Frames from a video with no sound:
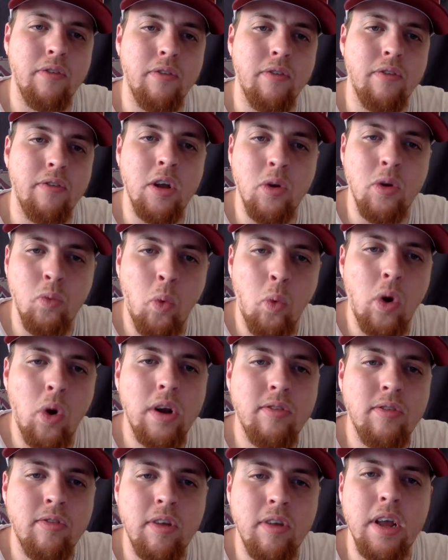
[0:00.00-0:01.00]
You know, you want
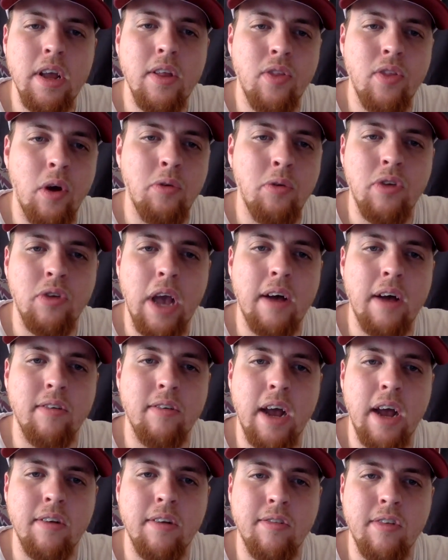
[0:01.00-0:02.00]
to see those guys
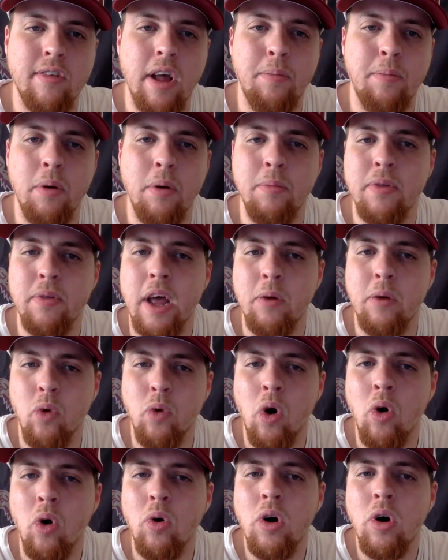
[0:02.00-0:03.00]
kind of step up in that
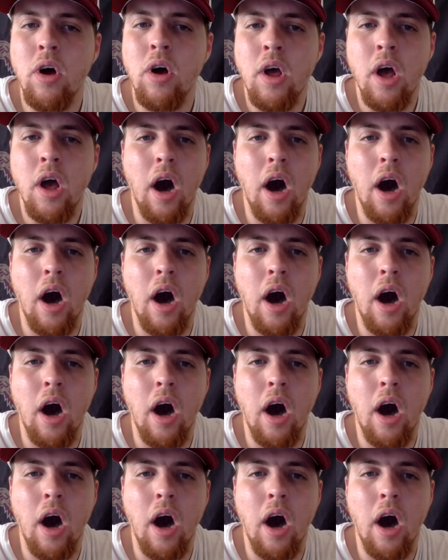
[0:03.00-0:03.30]
role.